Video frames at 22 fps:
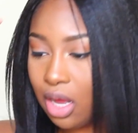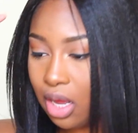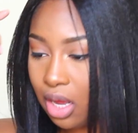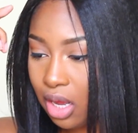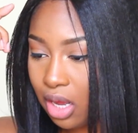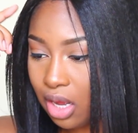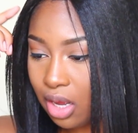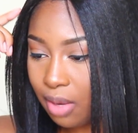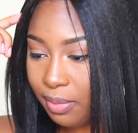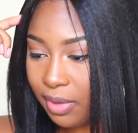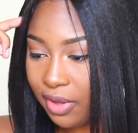
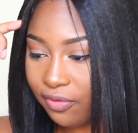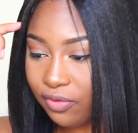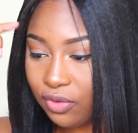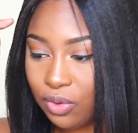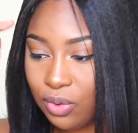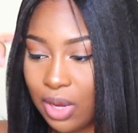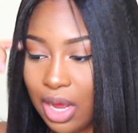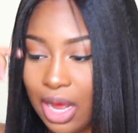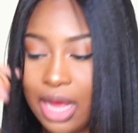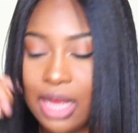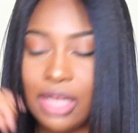If
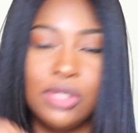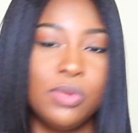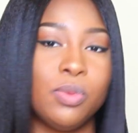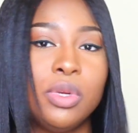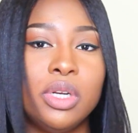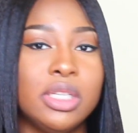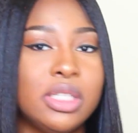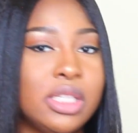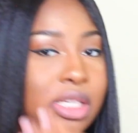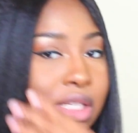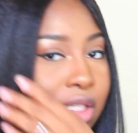you guys
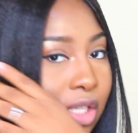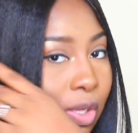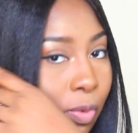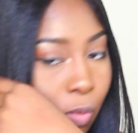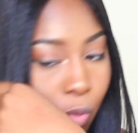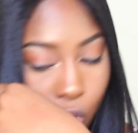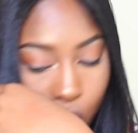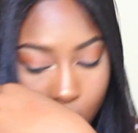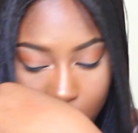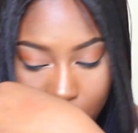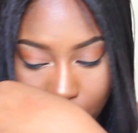want to see
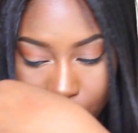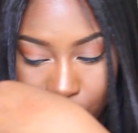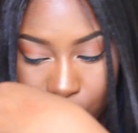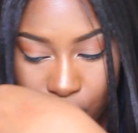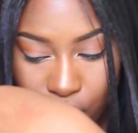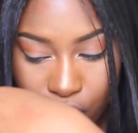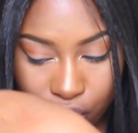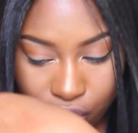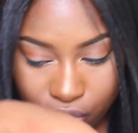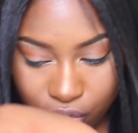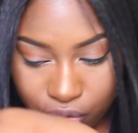some wand
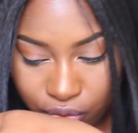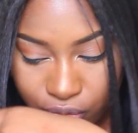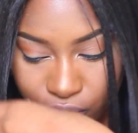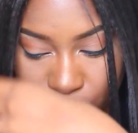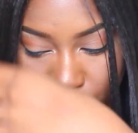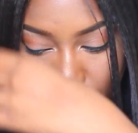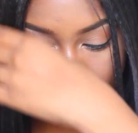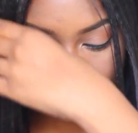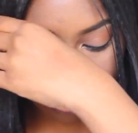curls